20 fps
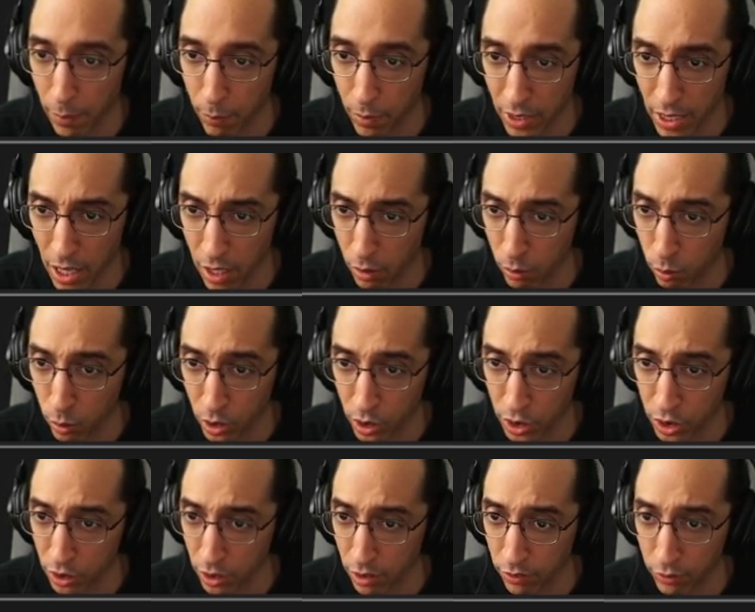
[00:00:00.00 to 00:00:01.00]
But yeah, really
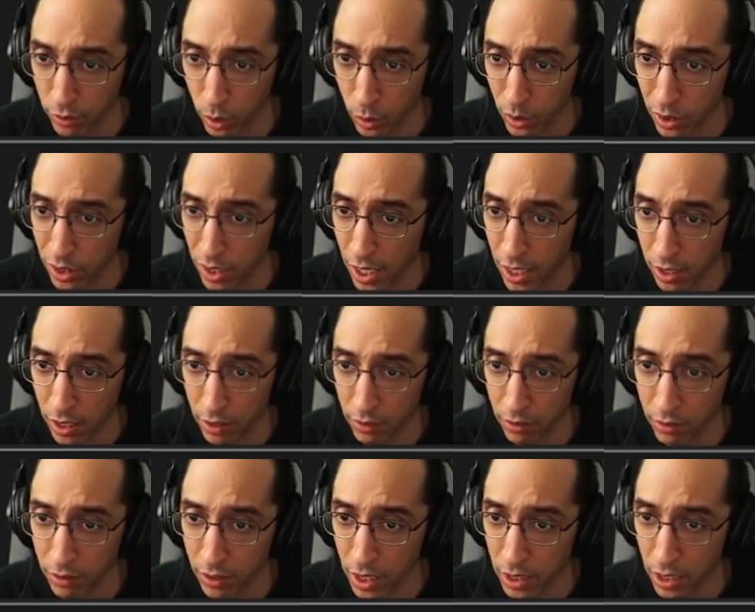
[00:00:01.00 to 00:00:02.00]
straightforward. Not
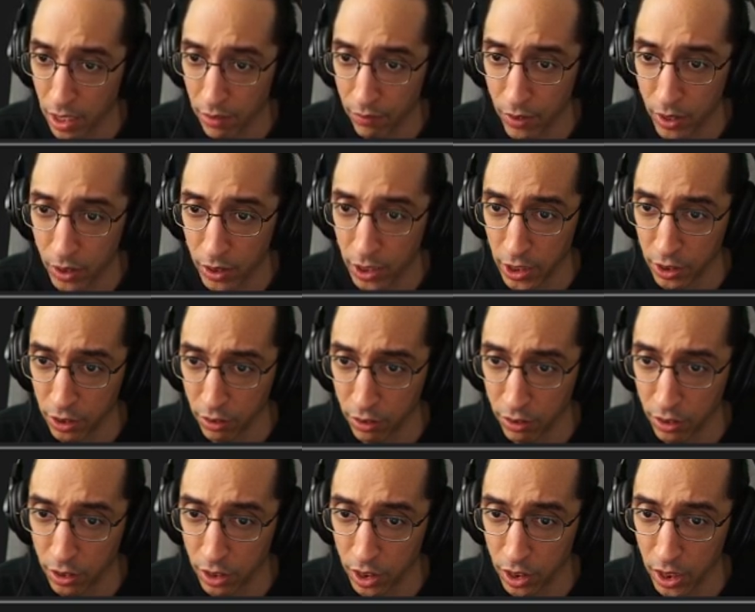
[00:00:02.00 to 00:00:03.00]
a lot of variations
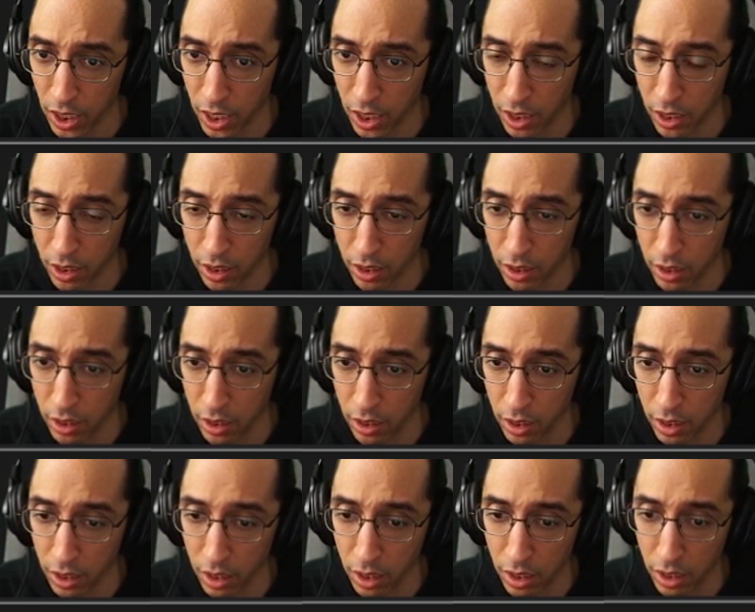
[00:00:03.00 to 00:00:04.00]
to look at.
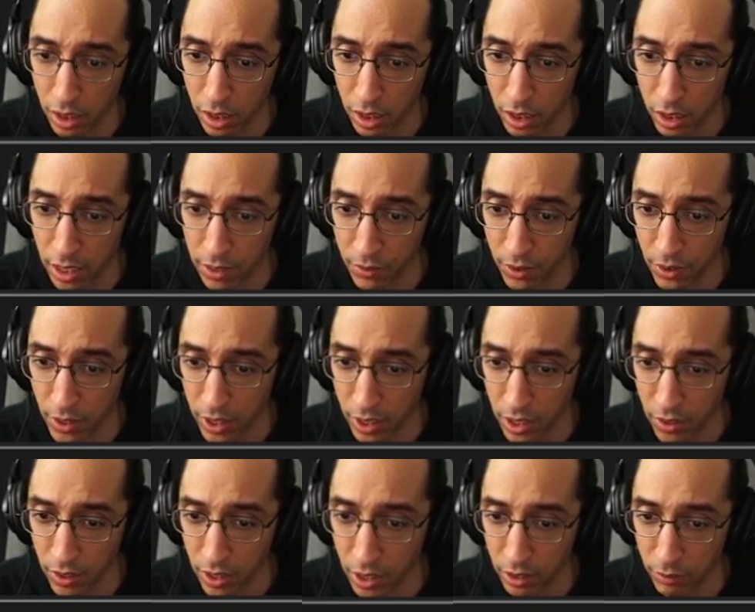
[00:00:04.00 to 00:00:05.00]
Everything,
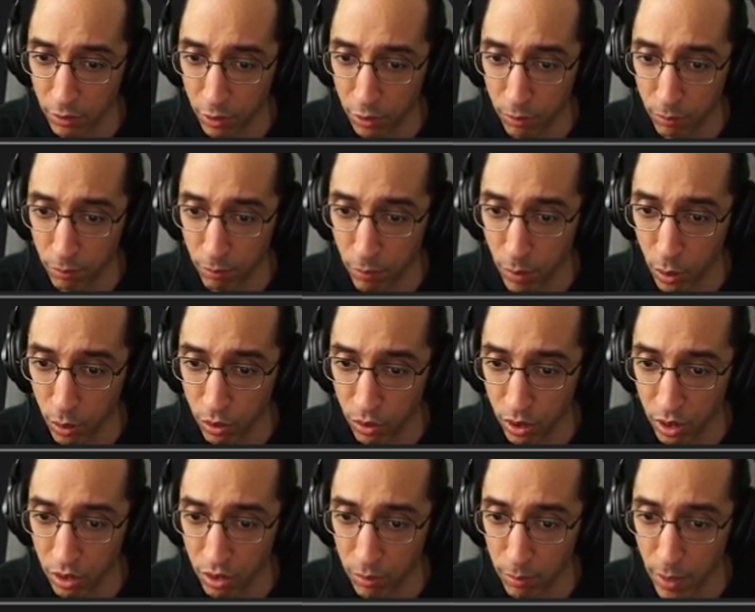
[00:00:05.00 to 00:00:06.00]
I think, just
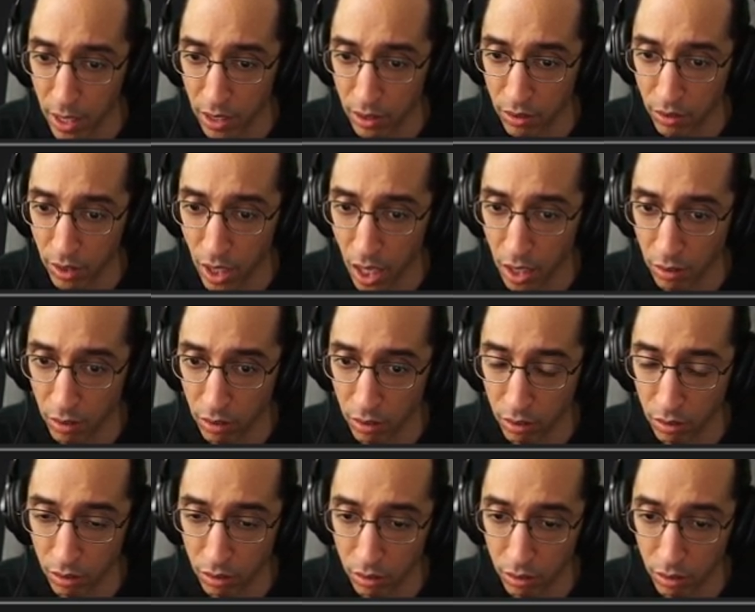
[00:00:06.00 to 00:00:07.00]
mostly just made
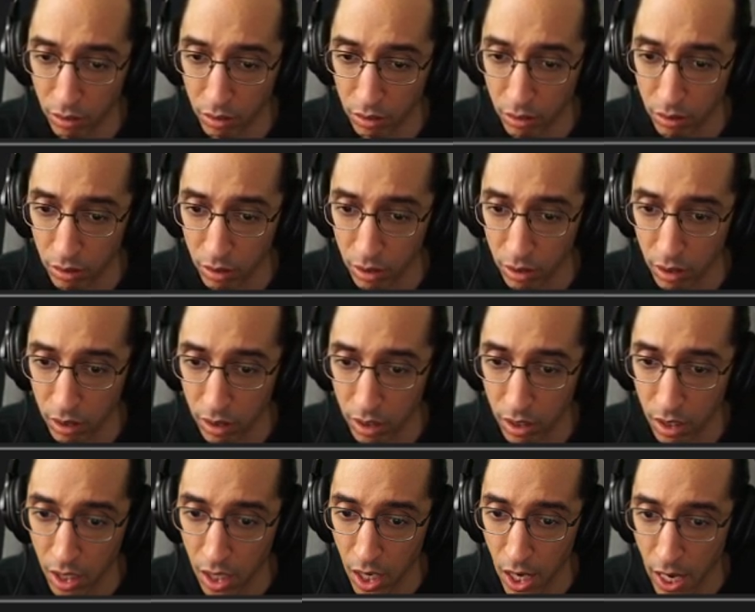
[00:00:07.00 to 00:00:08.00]
sense.
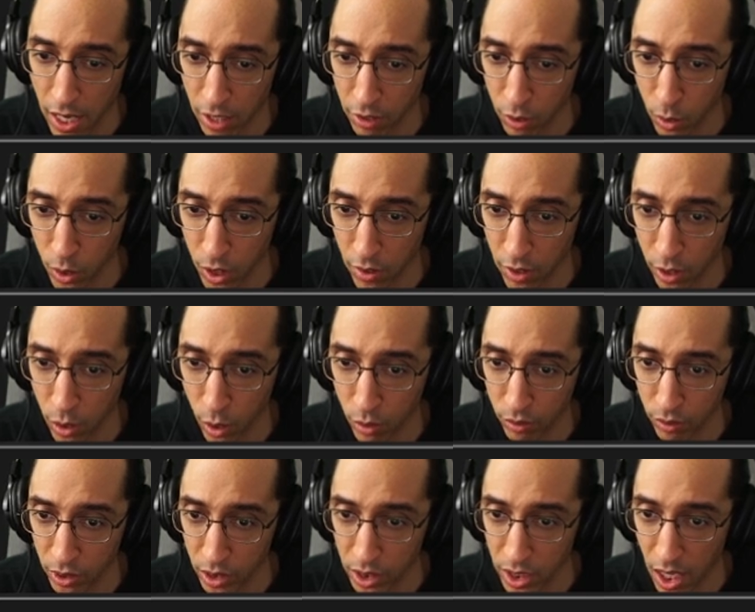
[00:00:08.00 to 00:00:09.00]
I didn't do anything
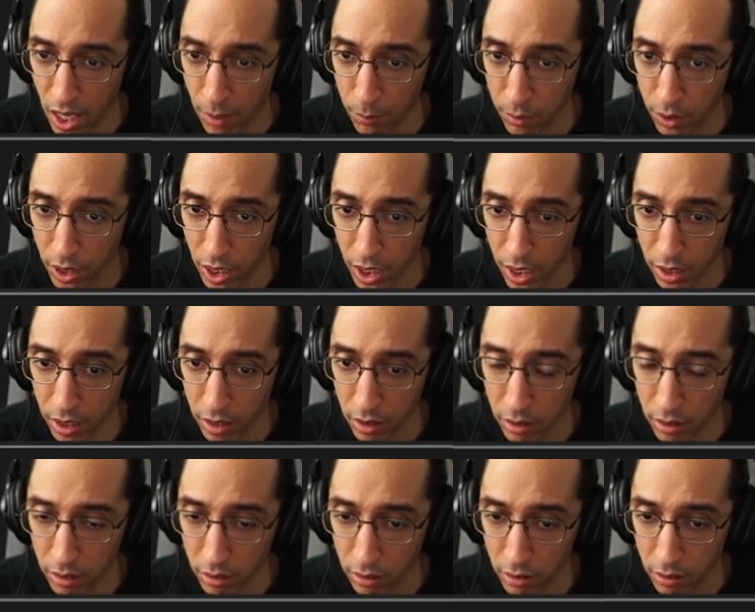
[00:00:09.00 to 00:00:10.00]
overly
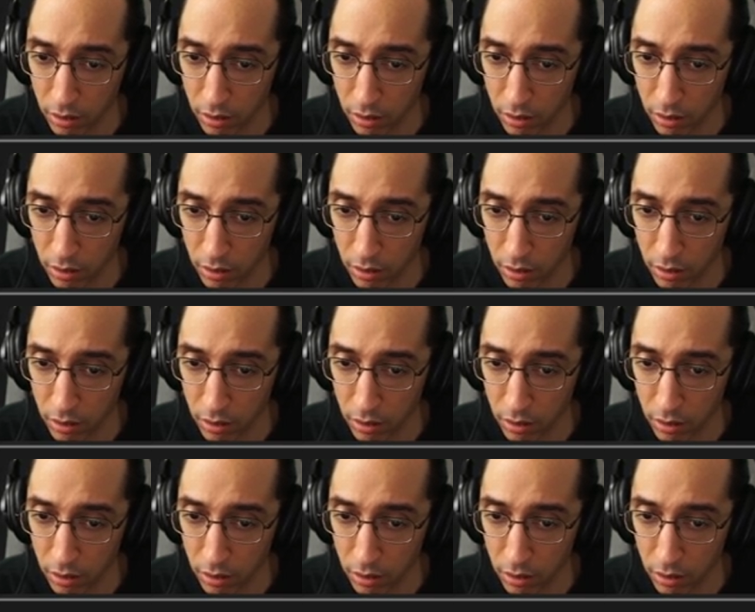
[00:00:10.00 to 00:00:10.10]
complicated.